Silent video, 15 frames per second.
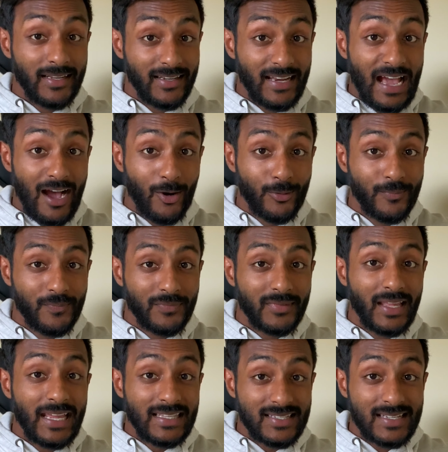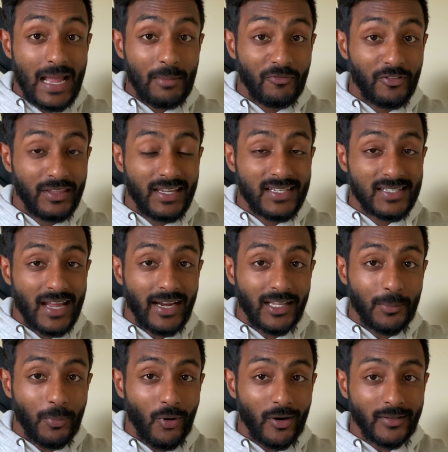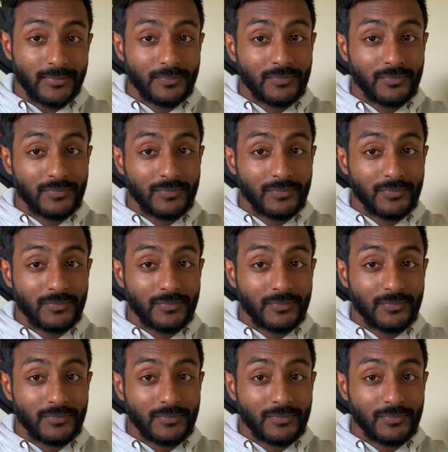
Now, it's time for the exciting part.